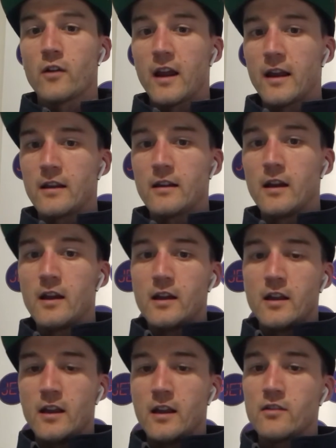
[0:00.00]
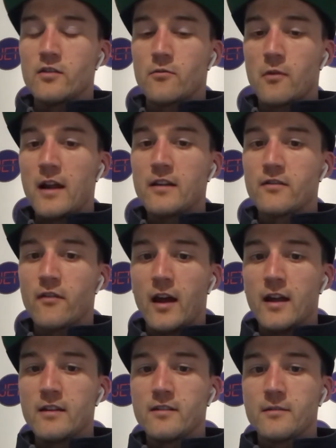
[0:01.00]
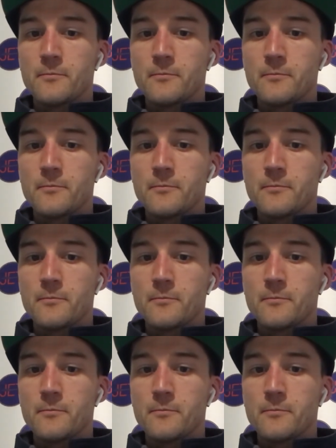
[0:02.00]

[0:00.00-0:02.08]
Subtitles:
getting into race phase.